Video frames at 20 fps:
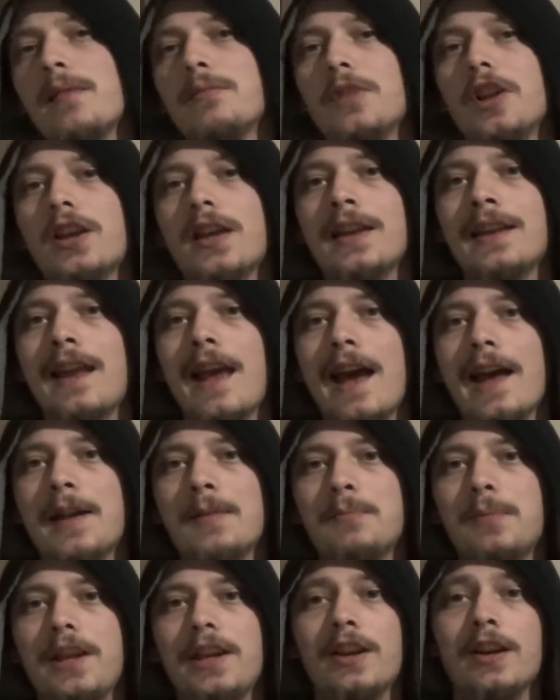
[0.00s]
I'm looking at a
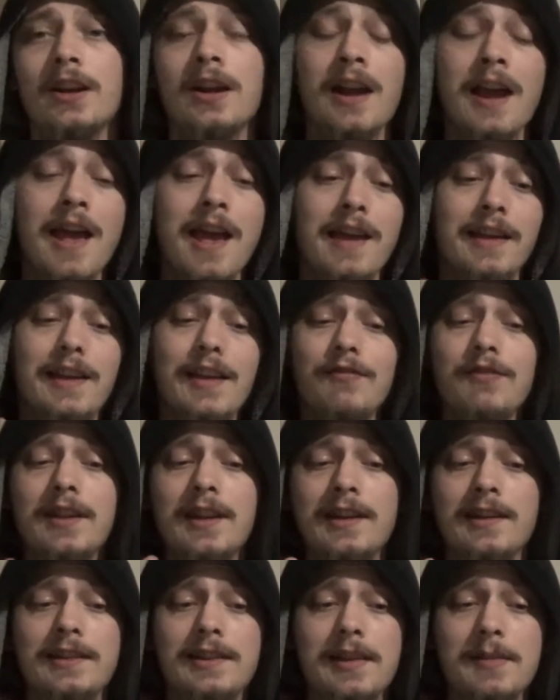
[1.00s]
beer
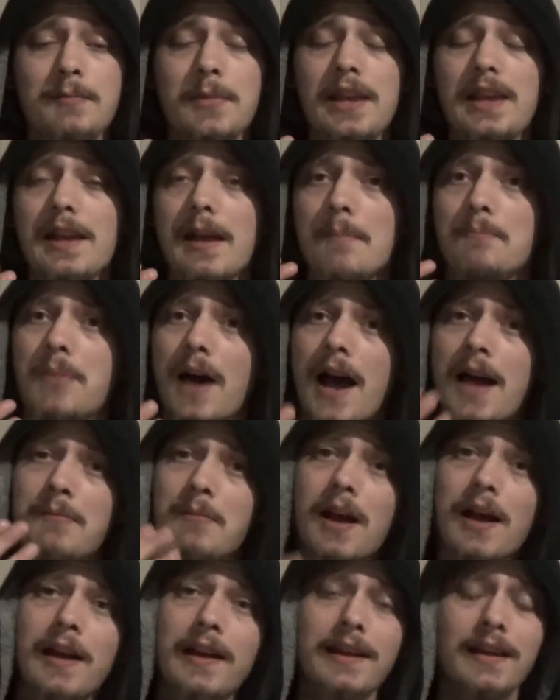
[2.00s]
given to me by
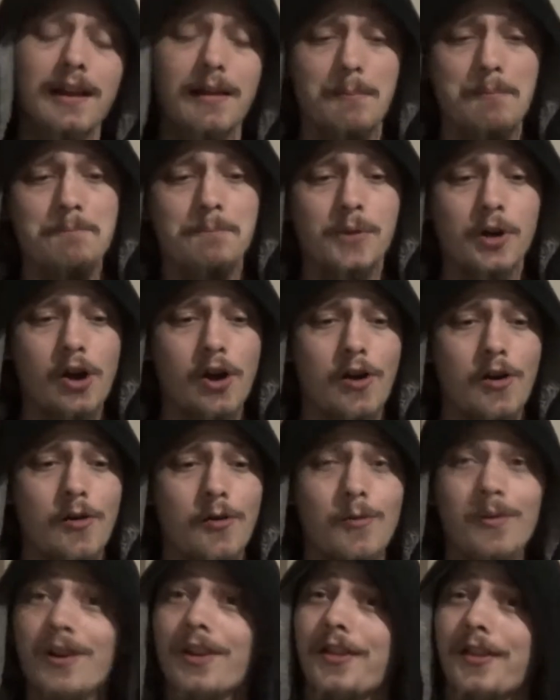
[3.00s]
my
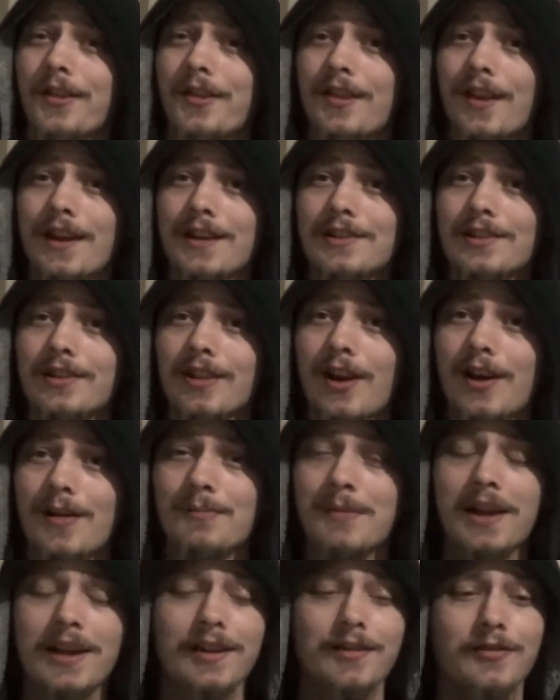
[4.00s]
bro. Thanks a lot,
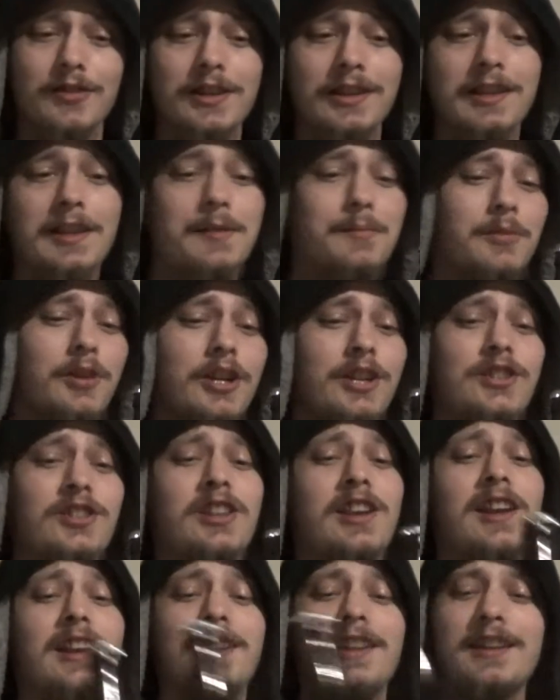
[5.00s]
man. Really
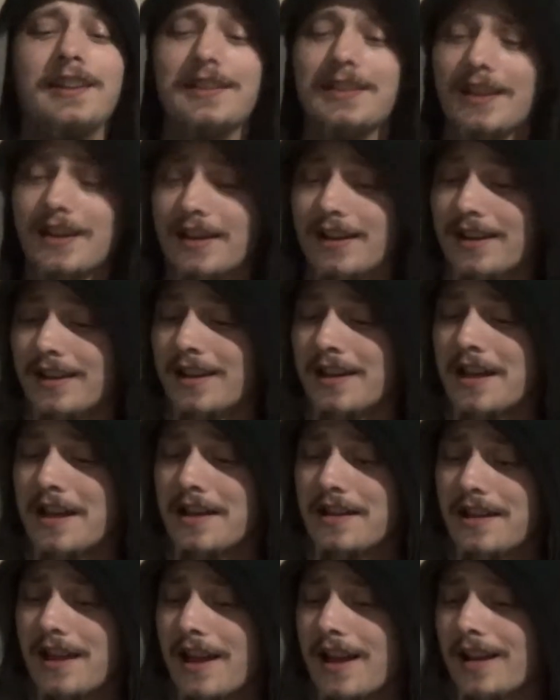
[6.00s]
appreciate it.
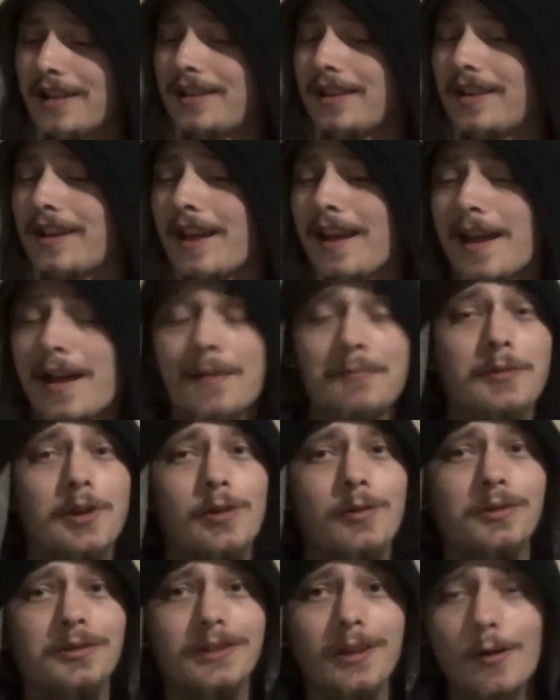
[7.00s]
Today I'm
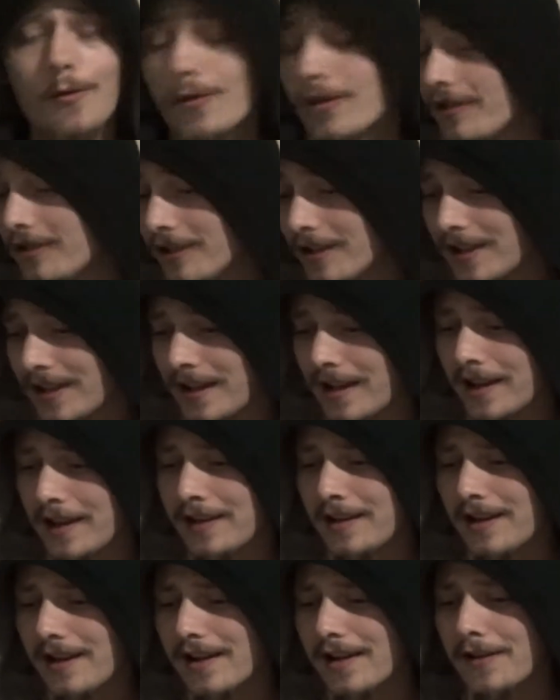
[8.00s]
going local
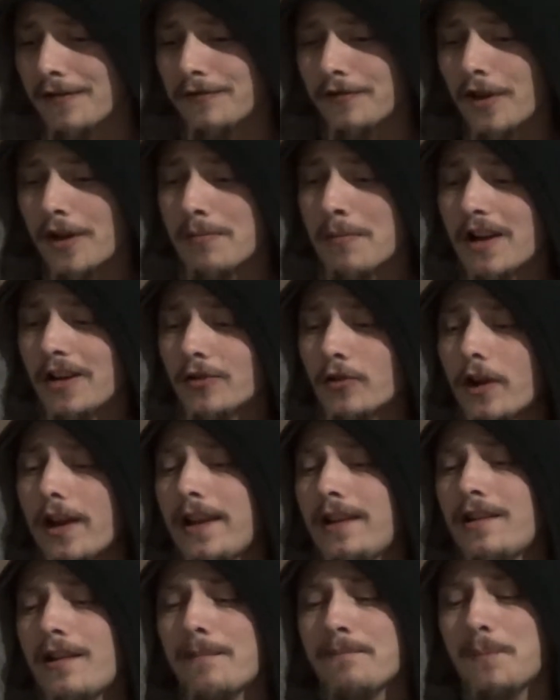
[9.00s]
again from
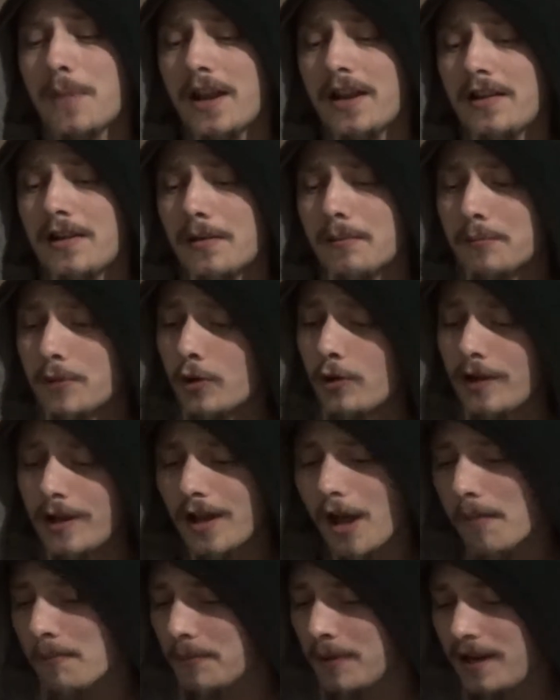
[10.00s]
Grain Bin Brewing
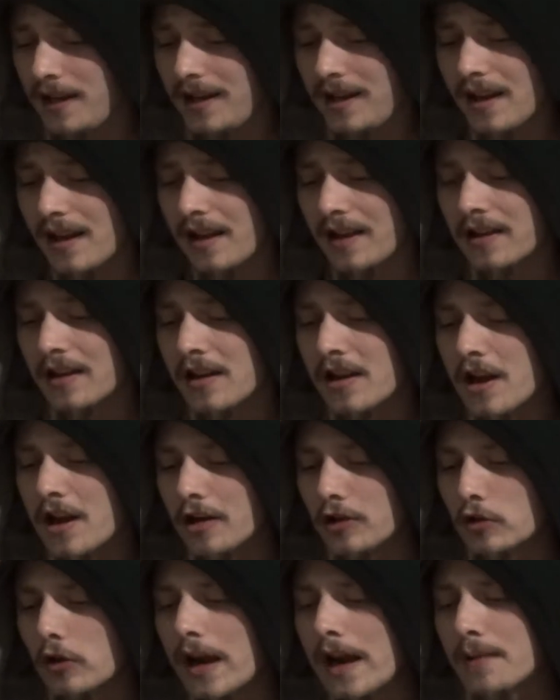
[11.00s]
Company in
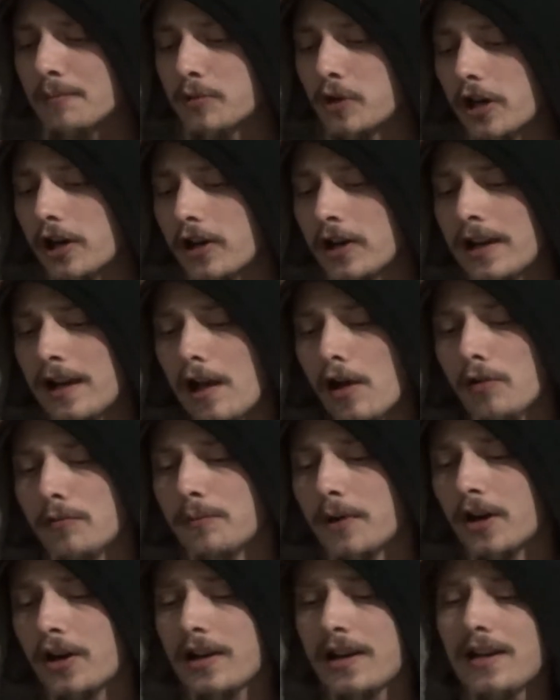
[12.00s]
Grand Prairie,
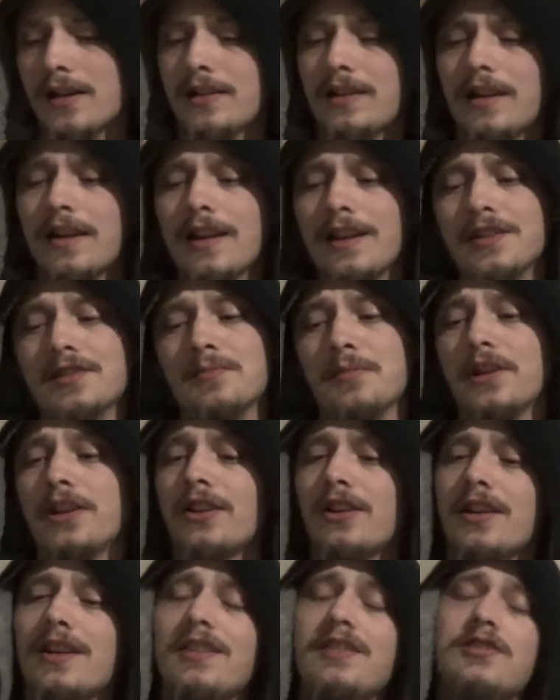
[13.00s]
Alberta. Today's
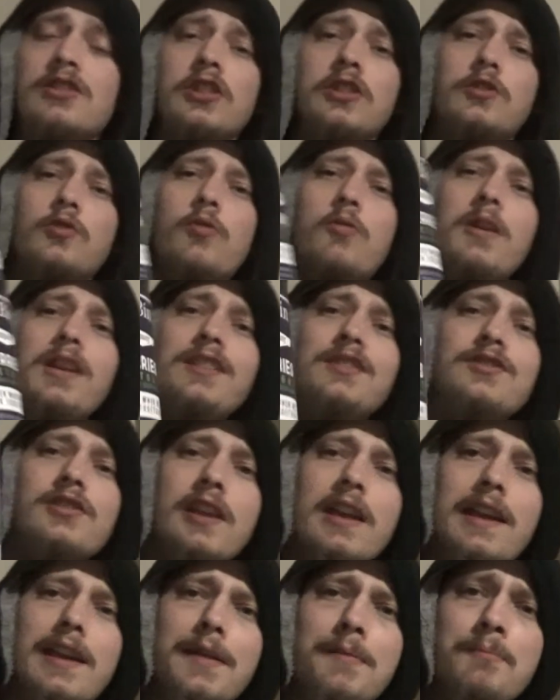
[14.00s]
beer is Twigs
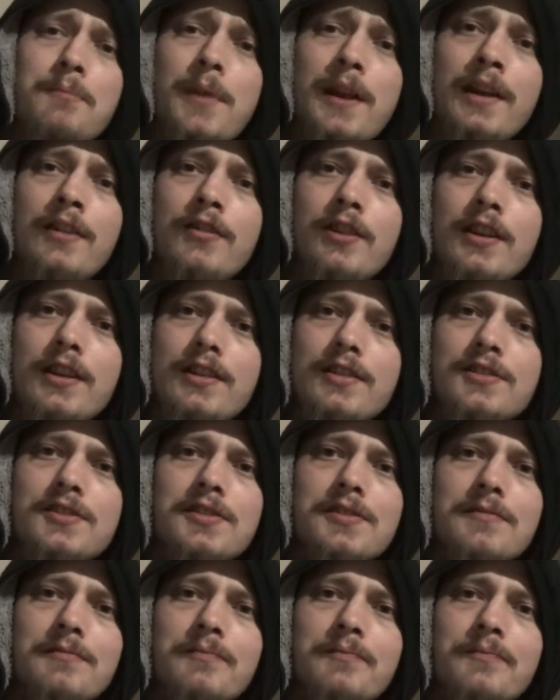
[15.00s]
and
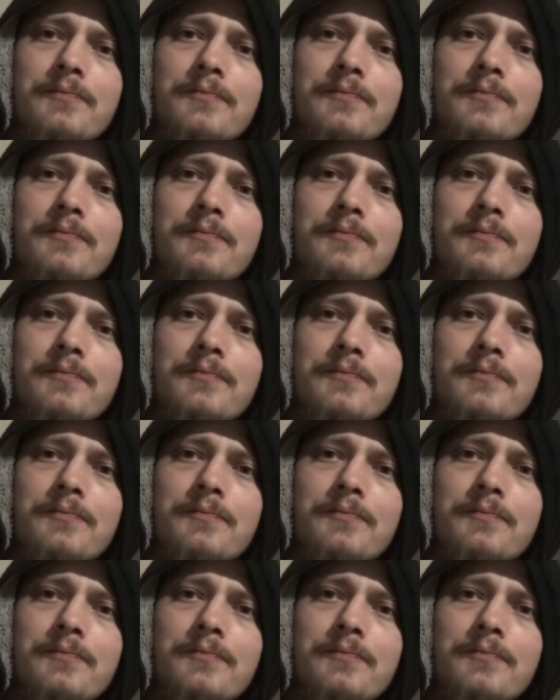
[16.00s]
Berries.